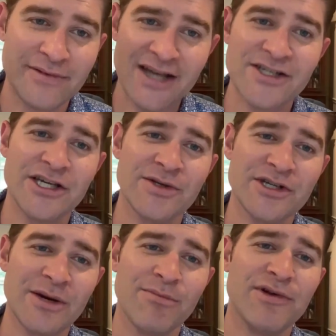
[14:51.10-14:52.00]

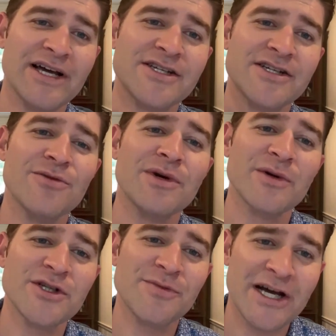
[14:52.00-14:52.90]
executes complex
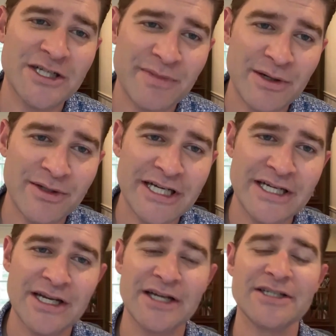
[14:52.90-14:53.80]
human
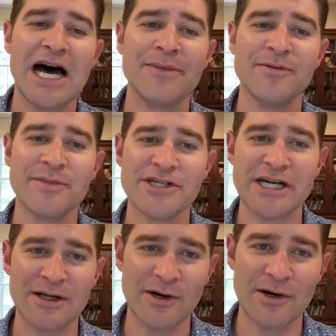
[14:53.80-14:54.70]
responsibilities on top of
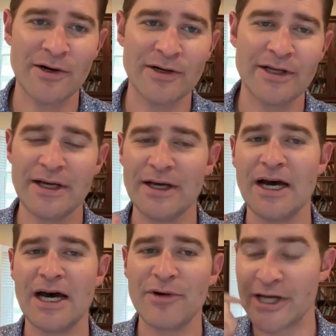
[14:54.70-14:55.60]
machine learned
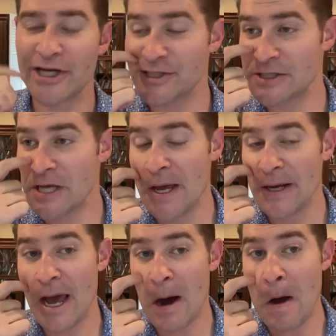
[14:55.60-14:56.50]
predictions.
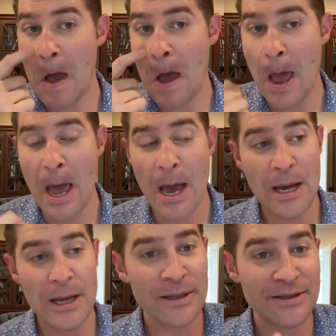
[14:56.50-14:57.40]
Now,
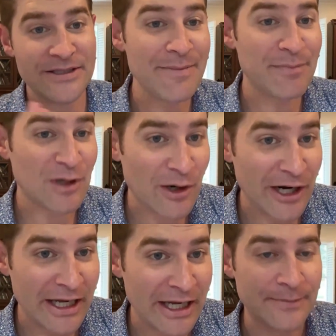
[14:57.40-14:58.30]
deep
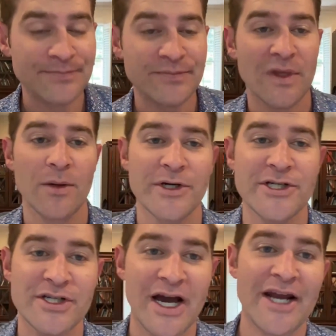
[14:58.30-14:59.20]
learning,
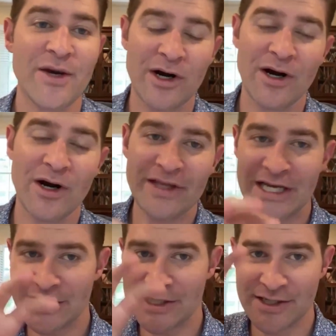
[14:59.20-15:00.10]
which is kind of where all
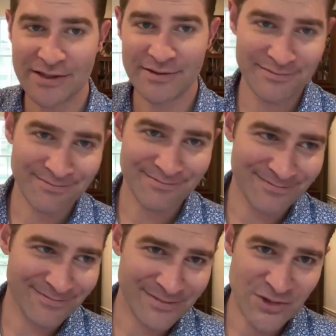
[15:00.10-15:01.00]
these
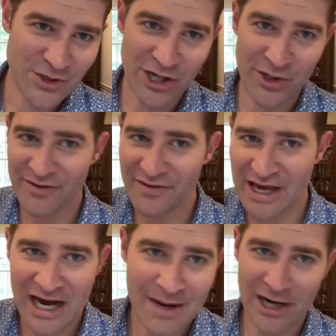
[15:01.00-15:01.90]
generative
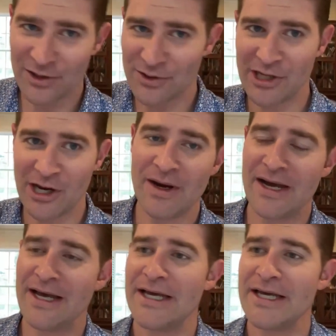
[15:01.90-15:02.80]
AI models go,
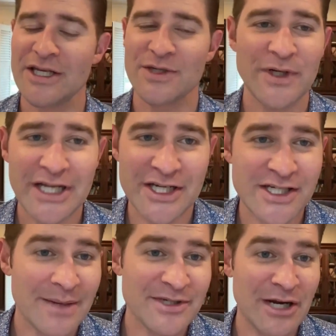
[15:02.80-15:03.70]
is really a
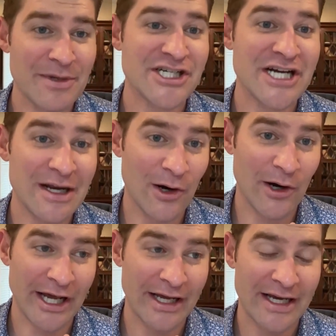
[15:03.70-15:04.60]
subset of machine
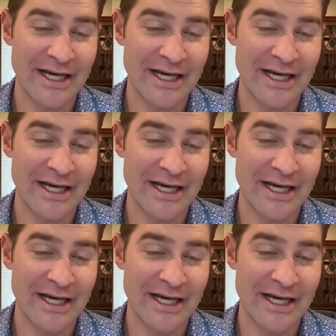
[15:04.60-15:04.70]
learning.